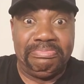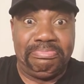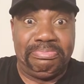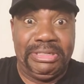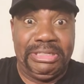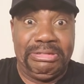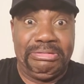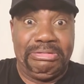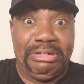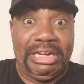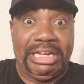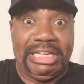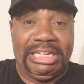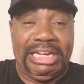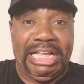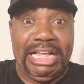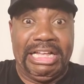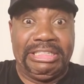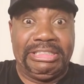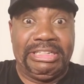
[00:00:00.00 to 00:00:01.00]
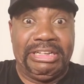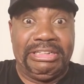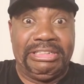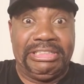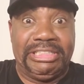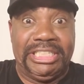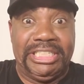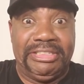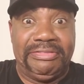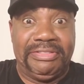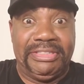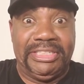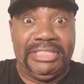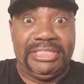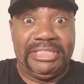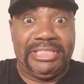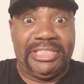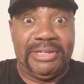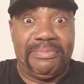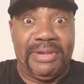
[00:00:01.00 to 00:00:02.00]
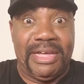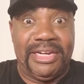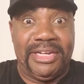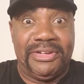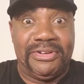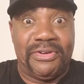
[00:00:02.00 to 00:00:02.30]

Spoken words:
be recognized on TV as somebody